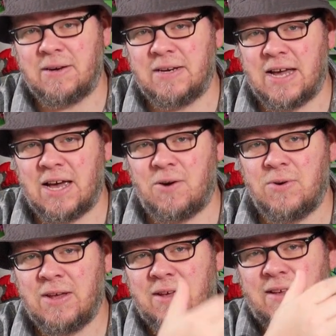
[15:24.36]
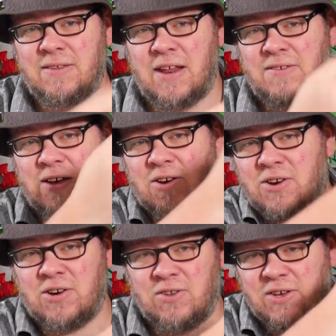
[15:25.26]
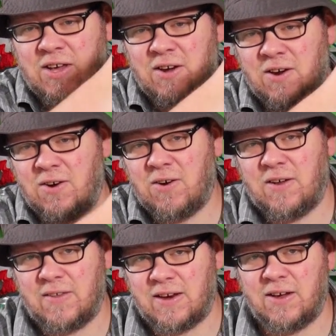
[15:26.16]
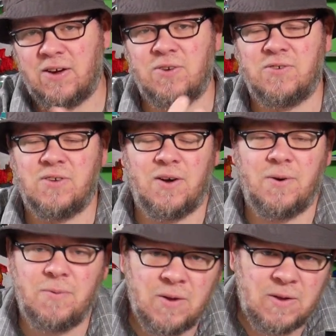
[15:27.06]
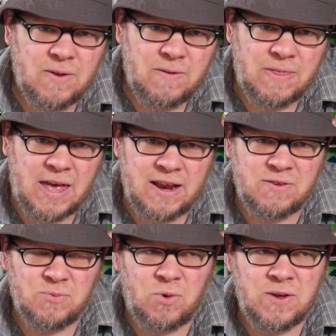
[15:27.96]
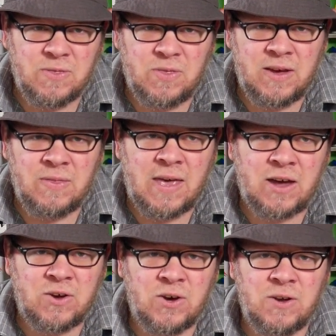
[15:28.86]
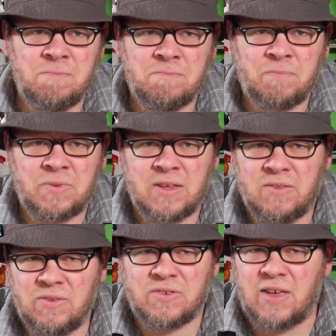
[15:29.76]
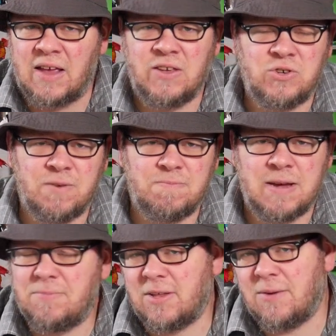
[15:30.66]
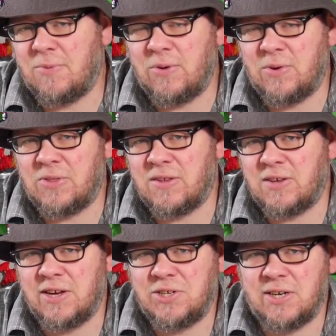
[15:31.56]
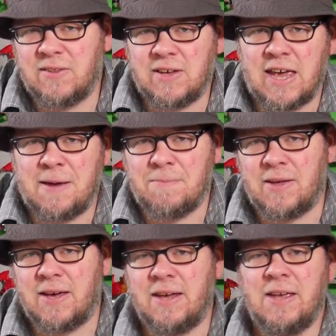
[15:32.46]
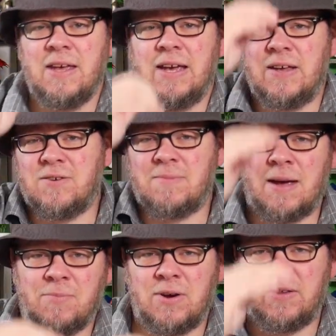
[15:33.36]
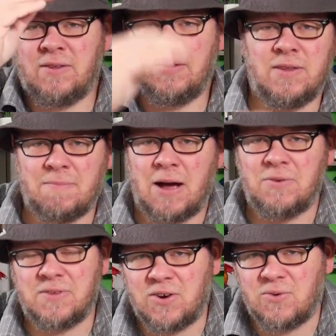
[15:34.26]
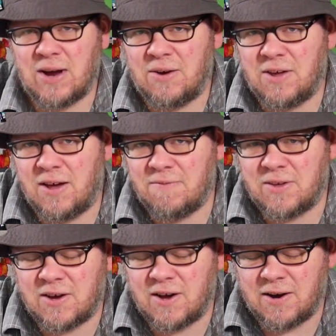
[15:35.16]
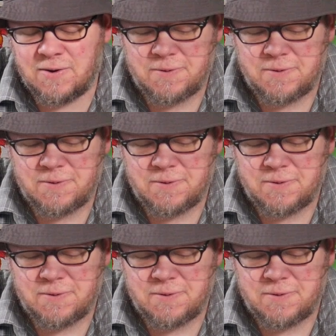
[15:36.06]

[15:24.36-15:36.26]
down. Instead, it's like, you're going to look here and then here. So that is one thing that could slightly trip people up with the teaching and the gameplay, is remembering the bouncing around of the card.